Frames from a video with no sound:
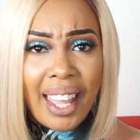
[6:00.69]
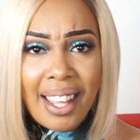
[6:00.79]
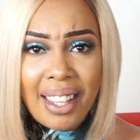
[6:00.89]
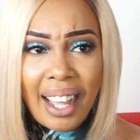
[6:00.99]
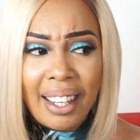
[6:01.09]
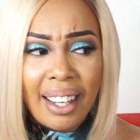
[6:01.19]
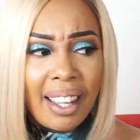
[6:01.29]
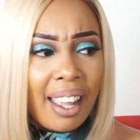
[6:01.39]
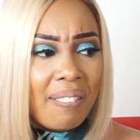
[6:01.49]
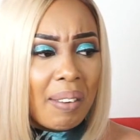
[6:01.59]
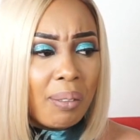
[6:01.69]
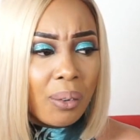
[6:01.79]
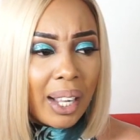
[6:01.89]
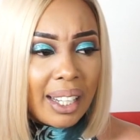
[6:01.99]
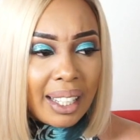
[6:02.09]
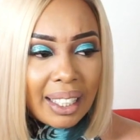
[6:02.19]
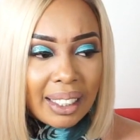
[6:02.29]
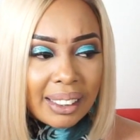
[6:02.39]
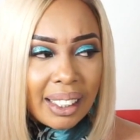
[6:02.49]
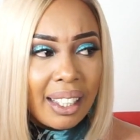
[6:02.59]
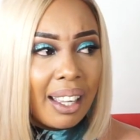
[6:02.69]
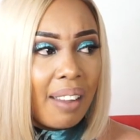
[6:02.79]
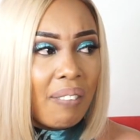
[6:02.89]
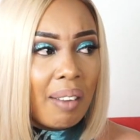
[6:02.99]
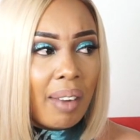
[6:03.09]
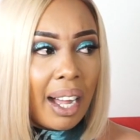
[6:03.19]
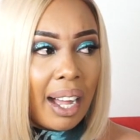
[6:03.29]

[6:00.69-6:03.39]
Kenyan, if I'm Rwandese, if I'm